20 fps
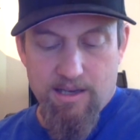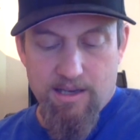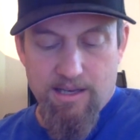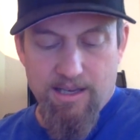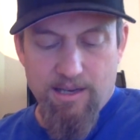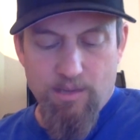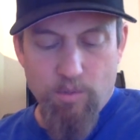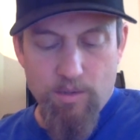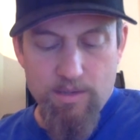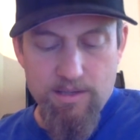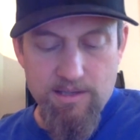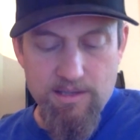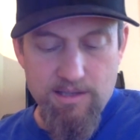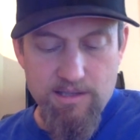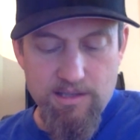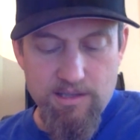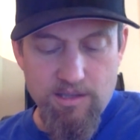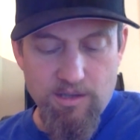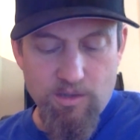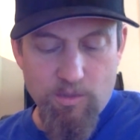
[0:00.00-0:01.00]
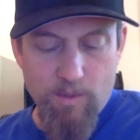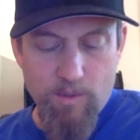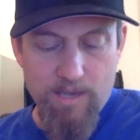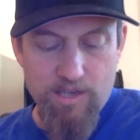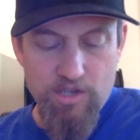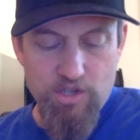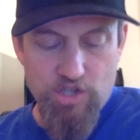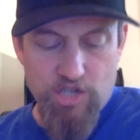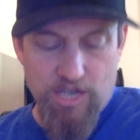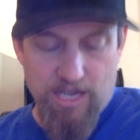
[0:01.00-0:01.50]
And it wasn't until the
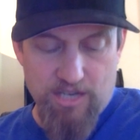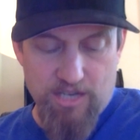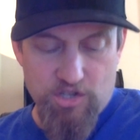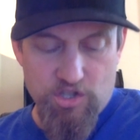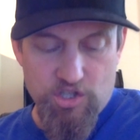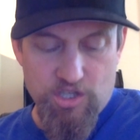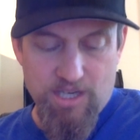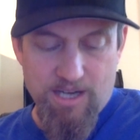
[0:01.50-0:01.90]
wind changed